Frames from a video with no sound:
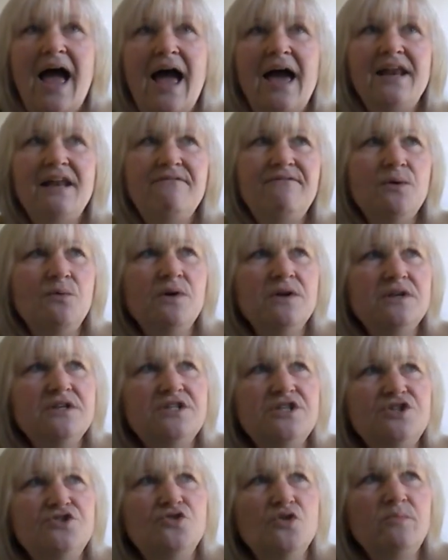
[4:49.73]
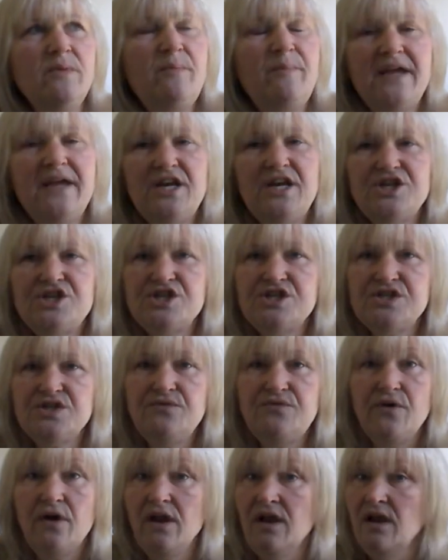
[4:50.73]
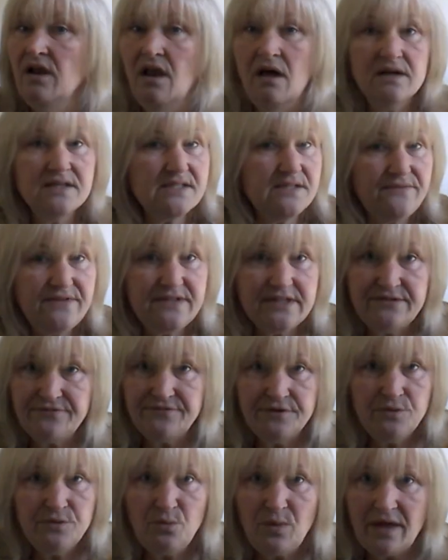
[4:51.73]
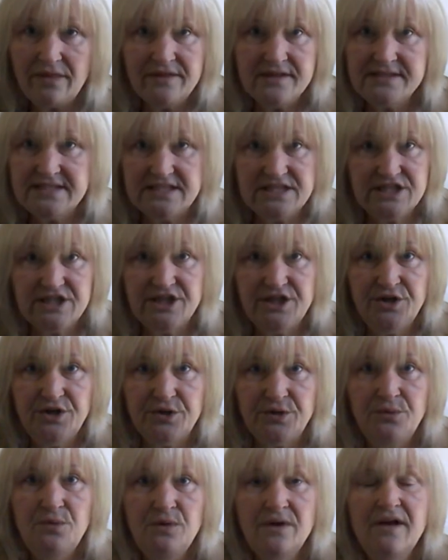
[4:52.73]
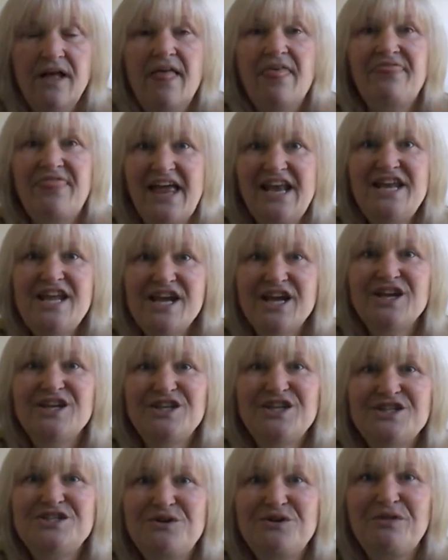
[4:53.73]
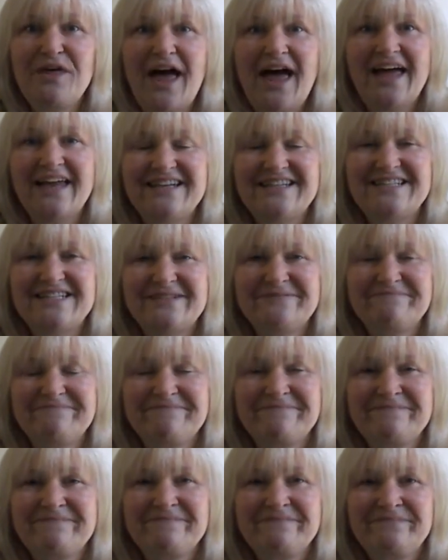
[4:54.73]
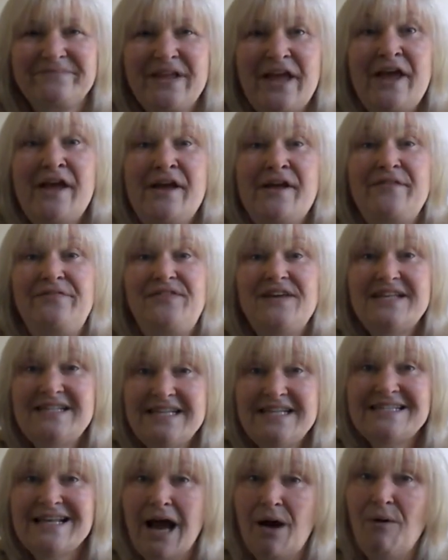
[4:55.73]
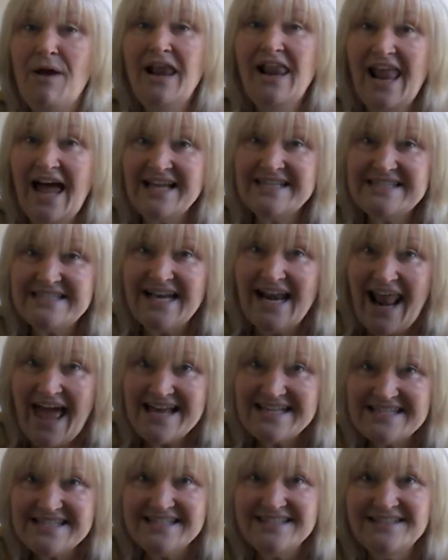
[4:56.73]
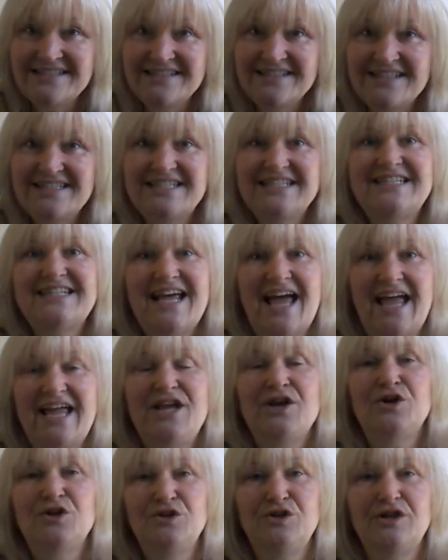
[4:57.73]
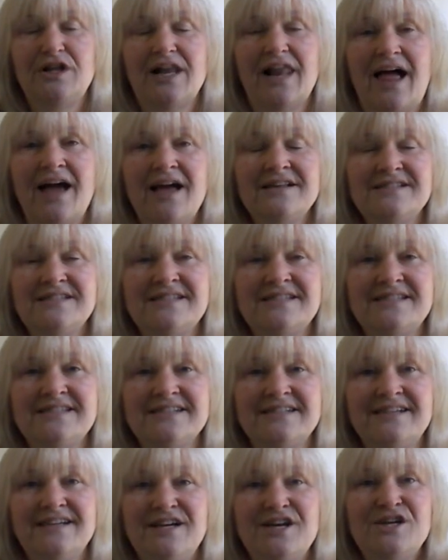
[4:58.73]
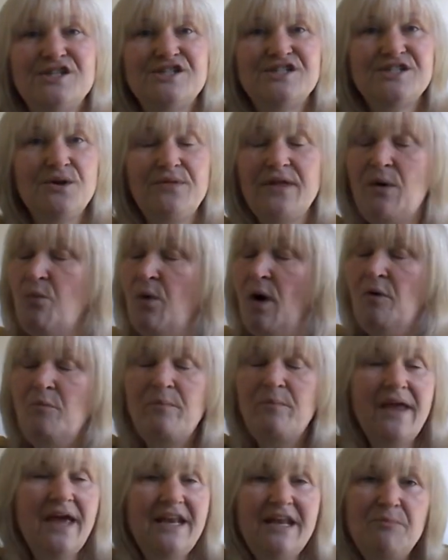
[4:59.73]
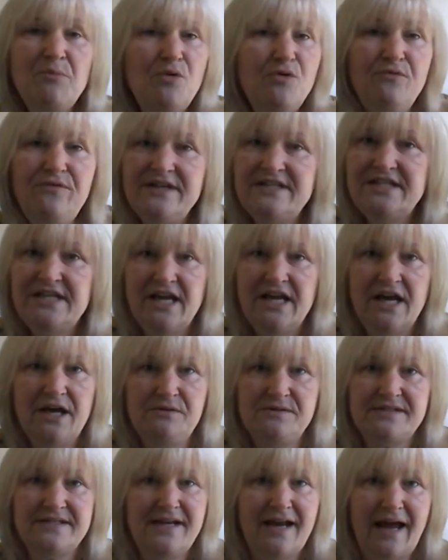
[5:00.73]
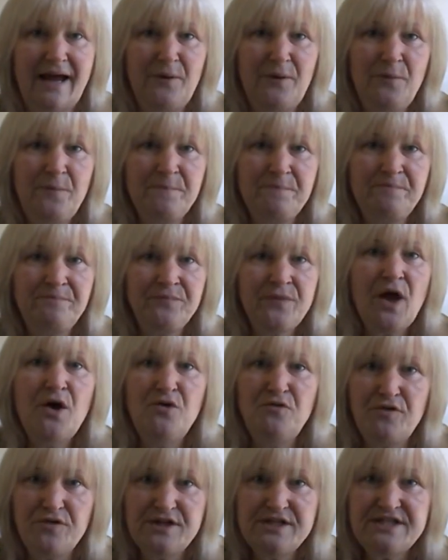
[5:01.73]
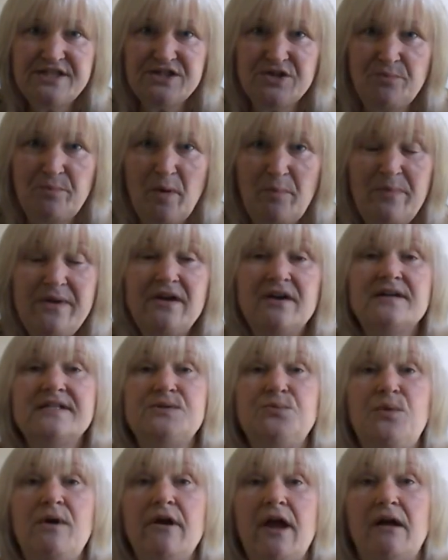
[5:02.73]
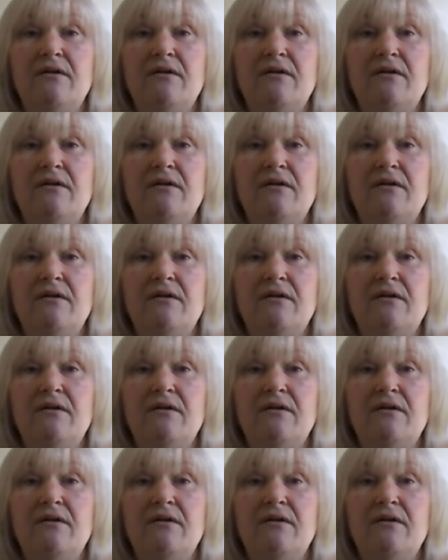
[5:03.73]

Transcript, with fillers: And if you want to draw me pictures of lots of different weathers too, then you can do that. This is our last lesson today, Hull class. So there won't be any more videos now over the summer because we're